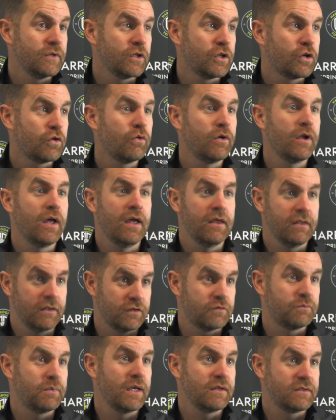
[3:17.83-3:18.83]
create the
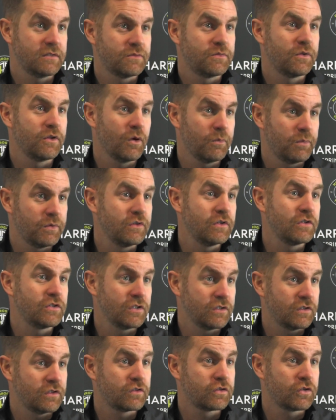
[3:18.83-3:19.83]
spaces for the
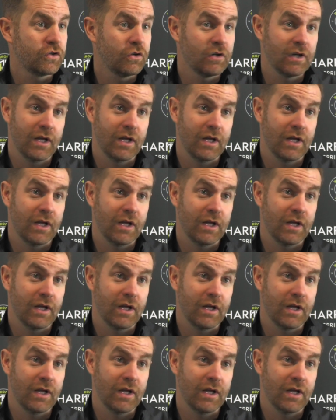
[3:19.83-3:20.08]
opposition to score,